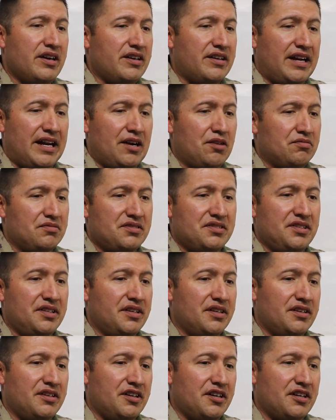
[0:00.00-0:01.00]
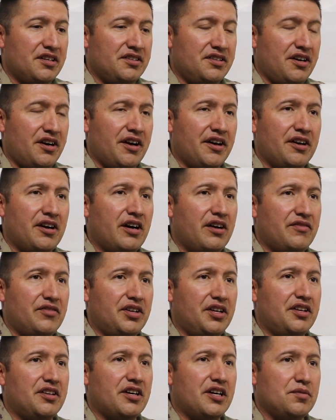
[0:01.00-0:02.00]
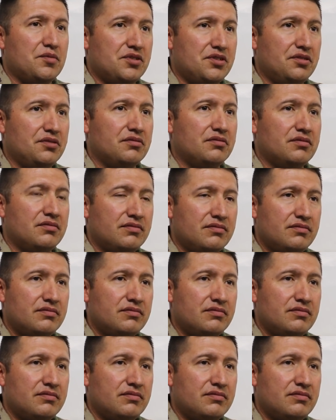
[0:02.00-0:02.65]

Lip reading: And I don't see it dying off anytime soon.